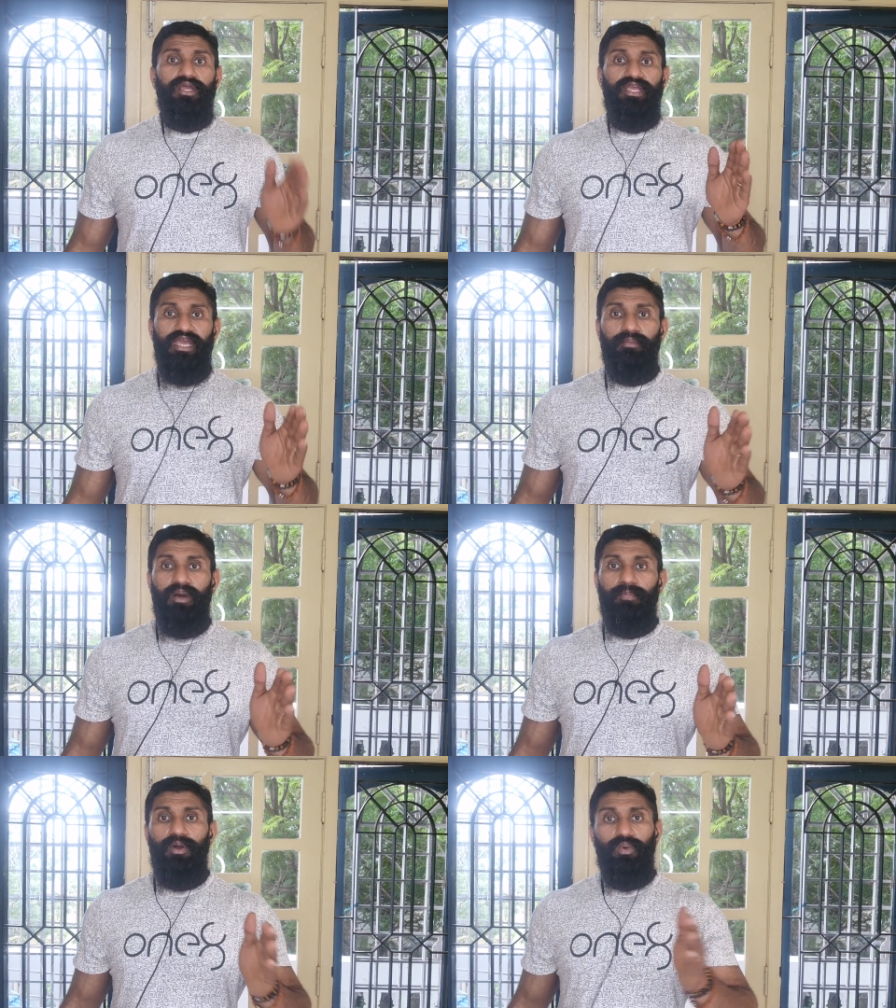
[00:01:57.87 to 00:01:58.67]
came
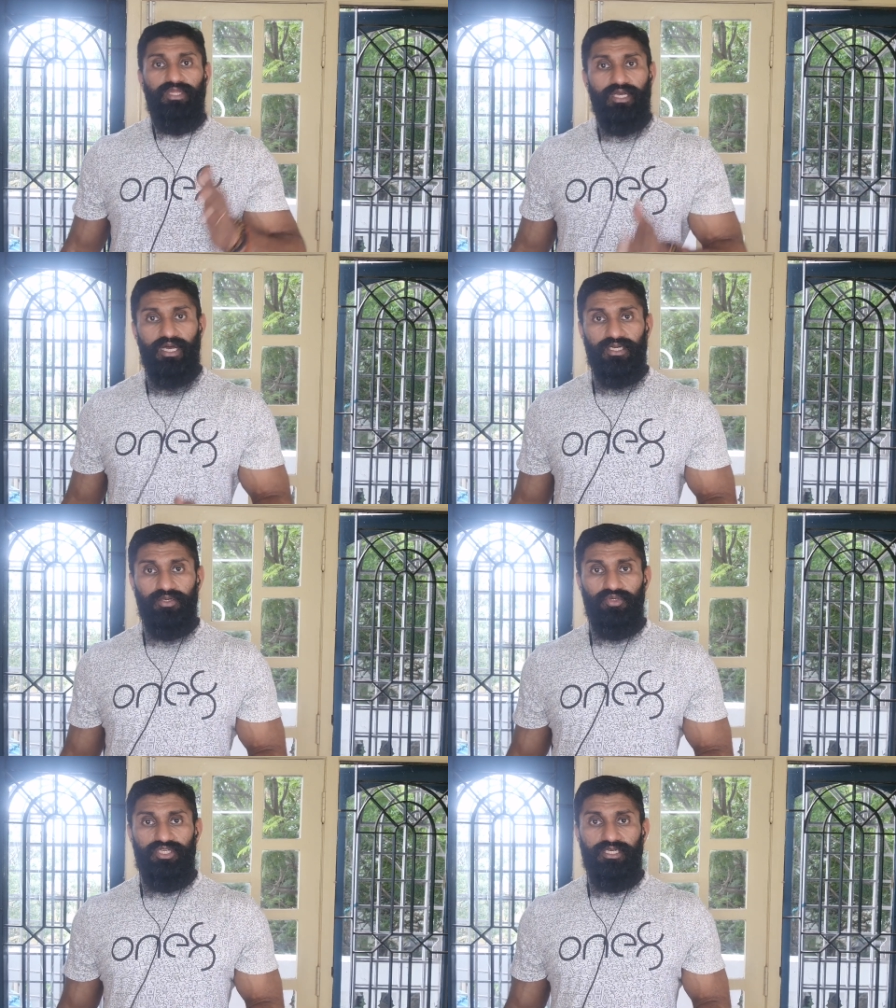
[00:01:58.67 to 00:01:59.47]
up with a
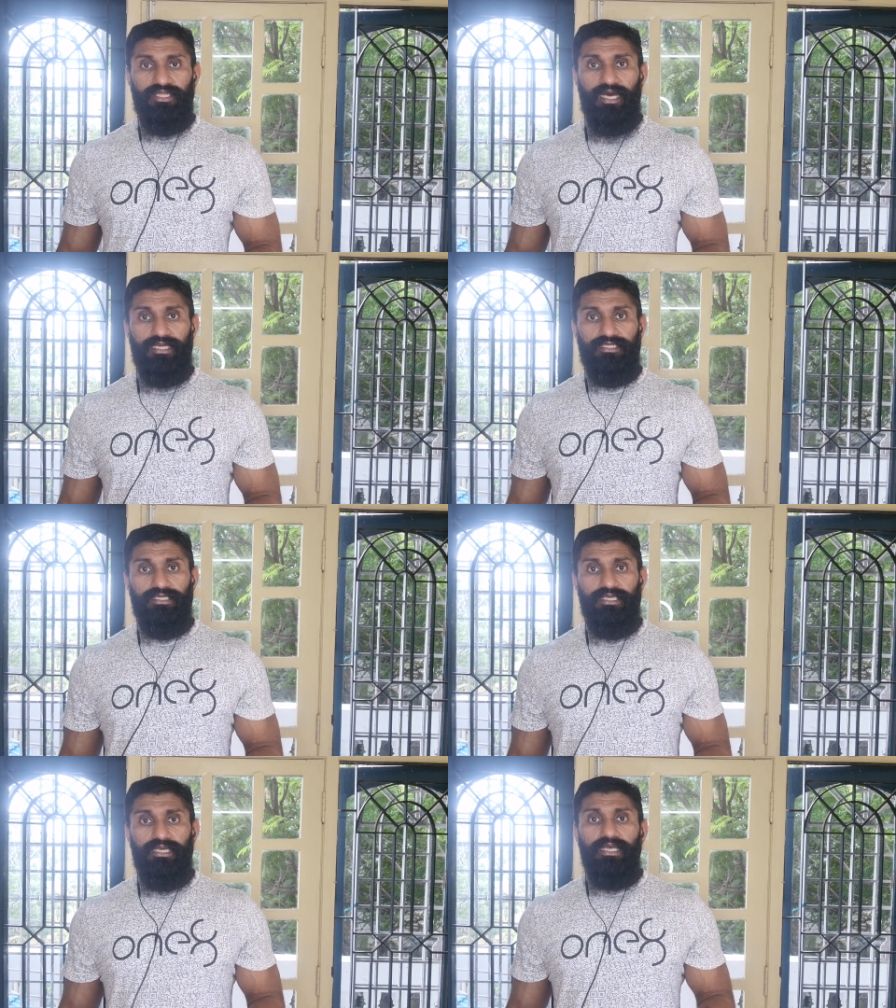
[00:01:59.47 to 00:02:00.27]
conclusion that
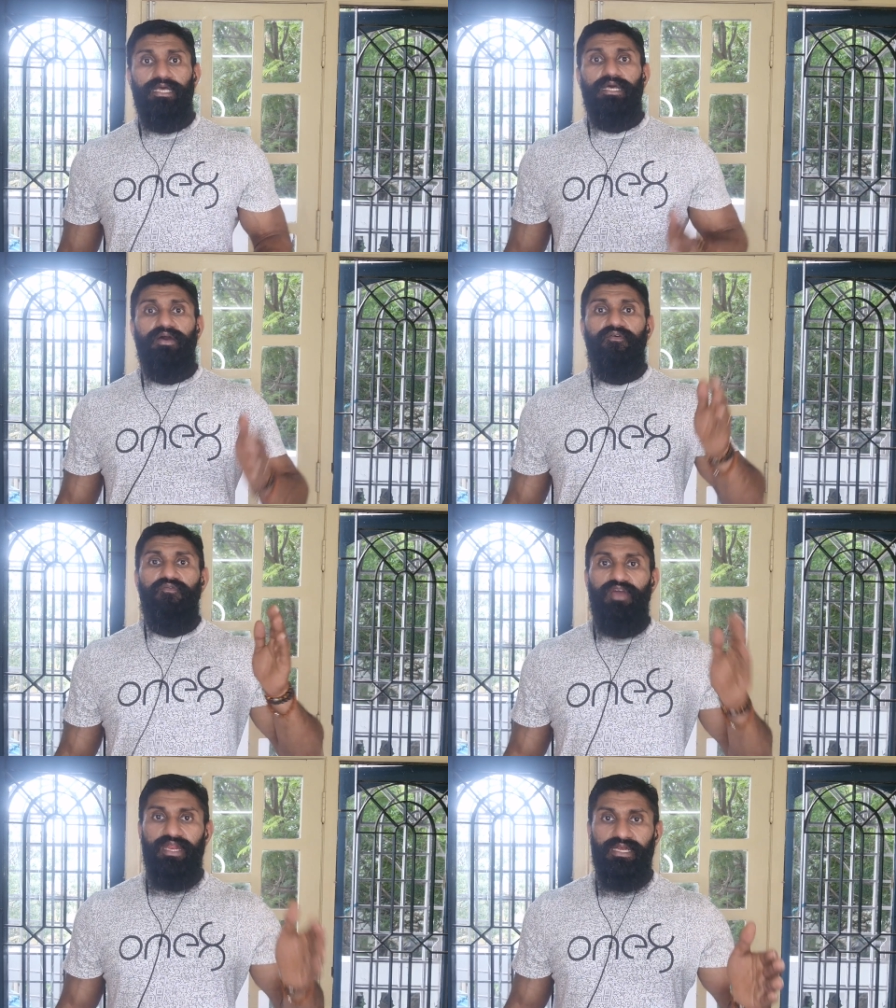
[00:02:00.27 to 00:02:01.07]

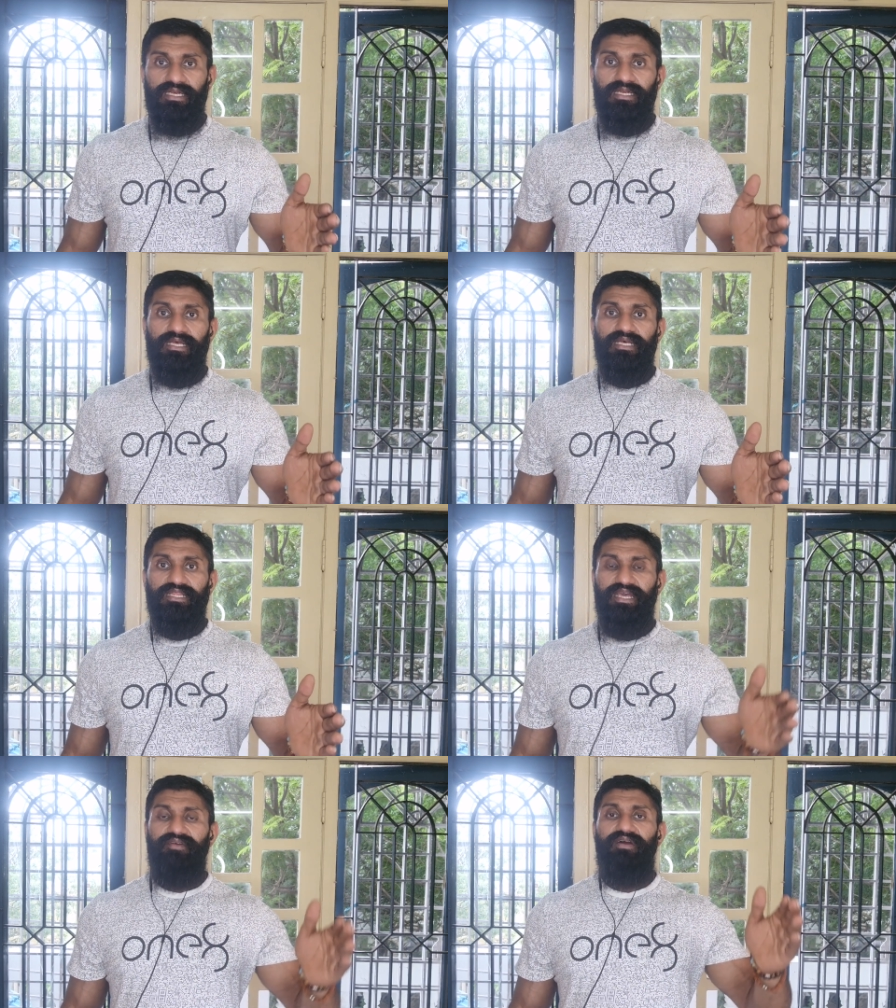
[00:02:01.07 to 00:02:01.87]
when
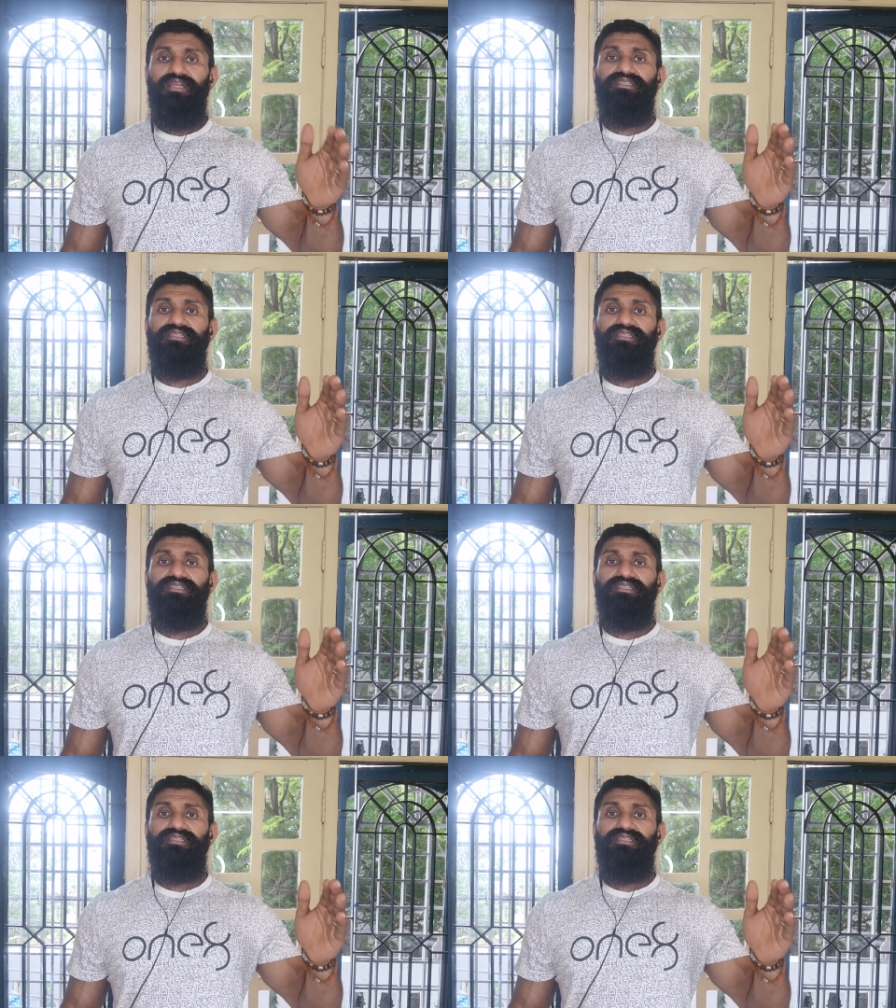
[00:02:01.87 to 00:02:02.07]
they were